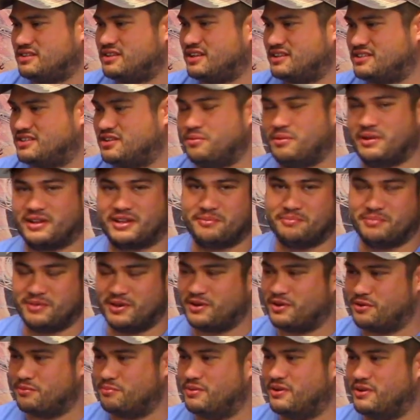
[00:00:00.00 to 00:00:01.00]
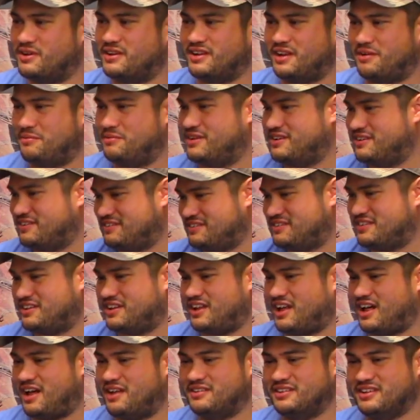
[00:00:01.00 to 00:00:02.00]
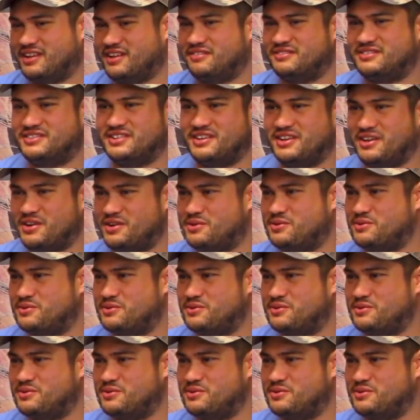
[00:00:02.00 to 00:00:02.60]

It's on my computer, but I mean, I'd love to know.